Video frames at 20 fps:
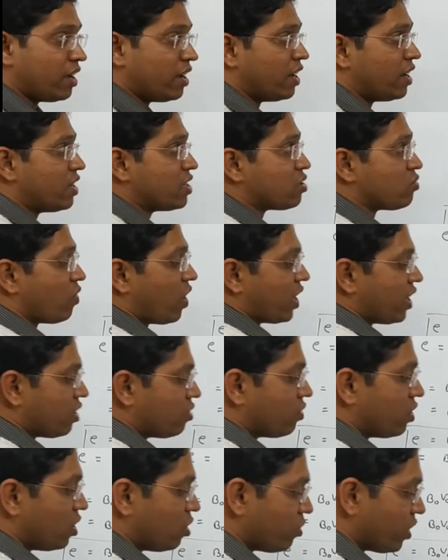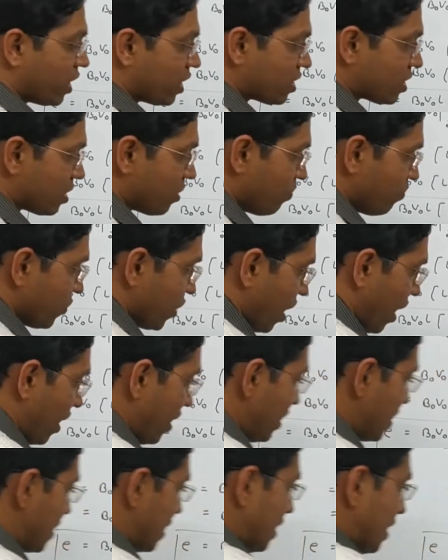it is y equal to x, and
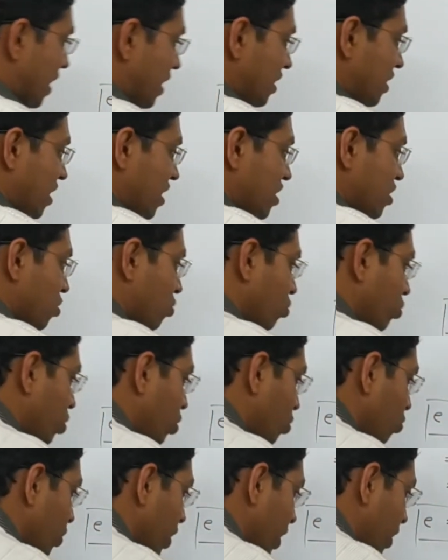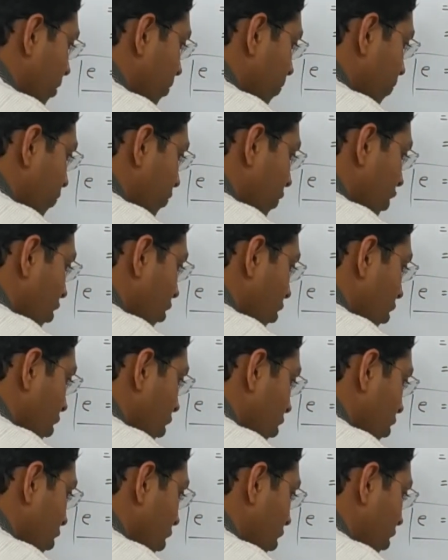its length is root 2L.
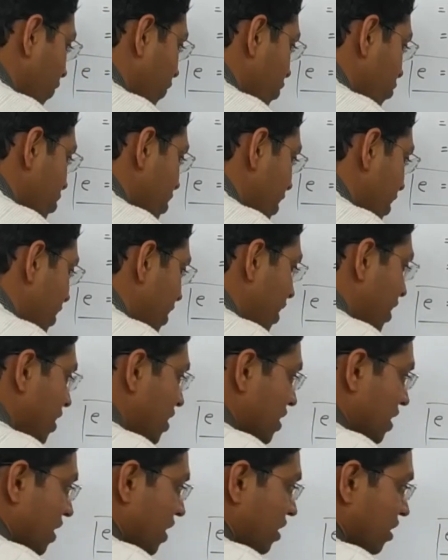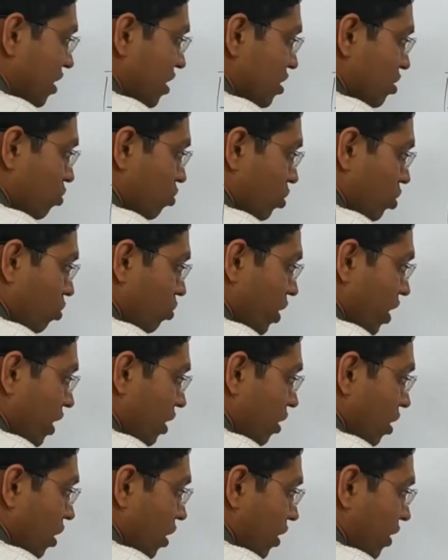Now if you say that its length is root
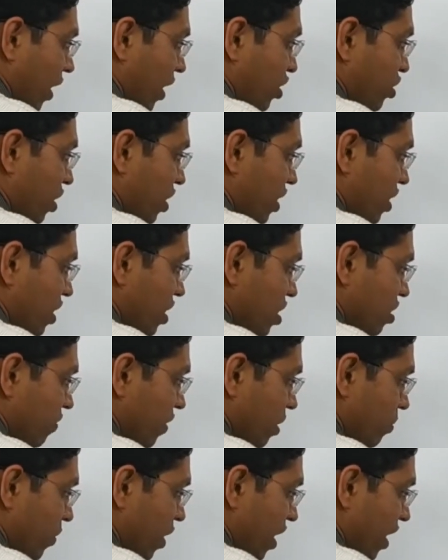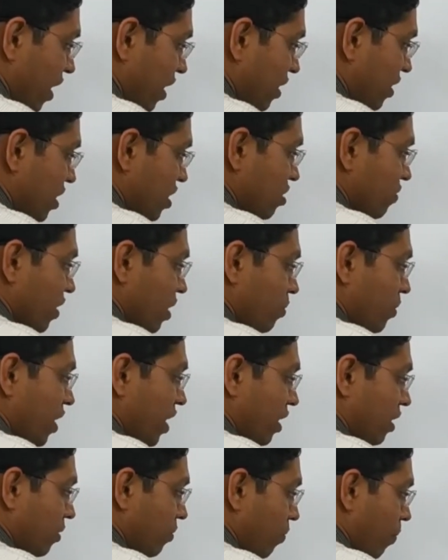2L, naturally this will be L, this will be
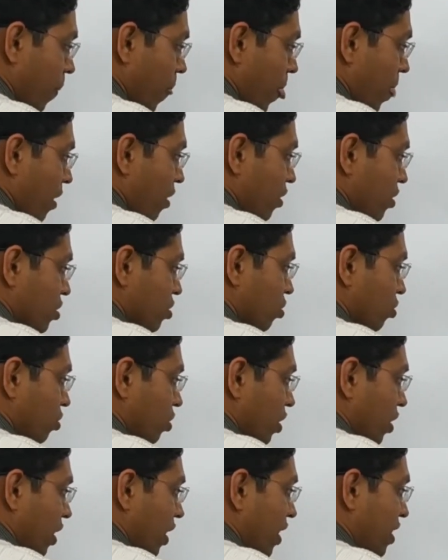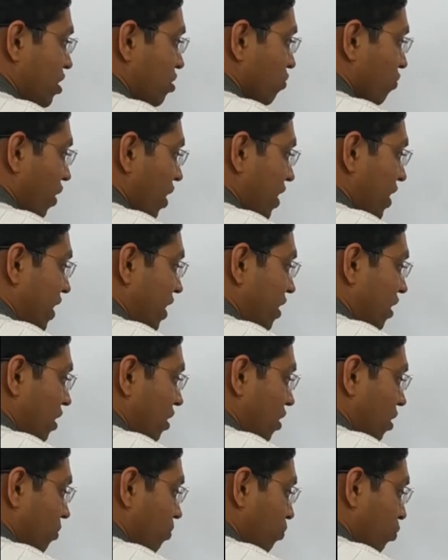L. So its vertical
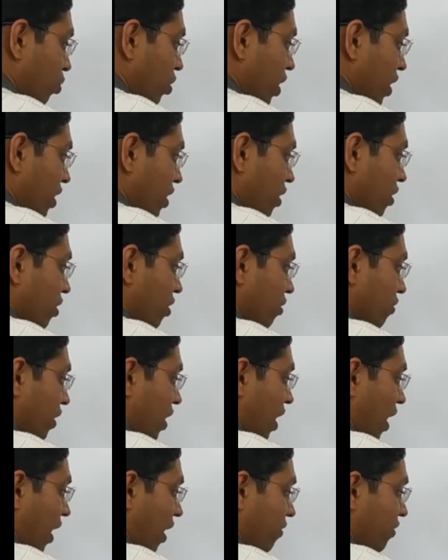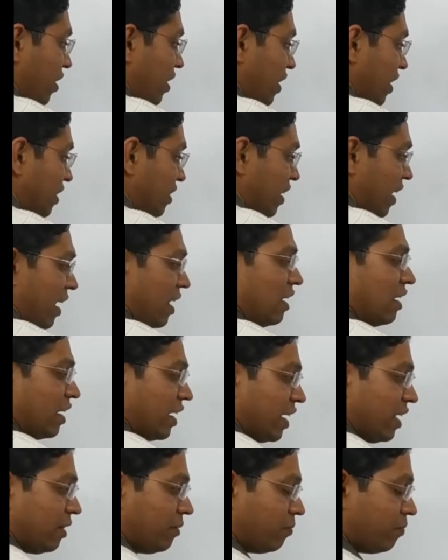component will have a length L
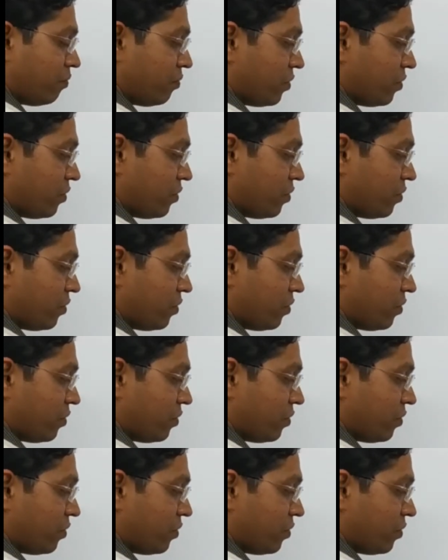again.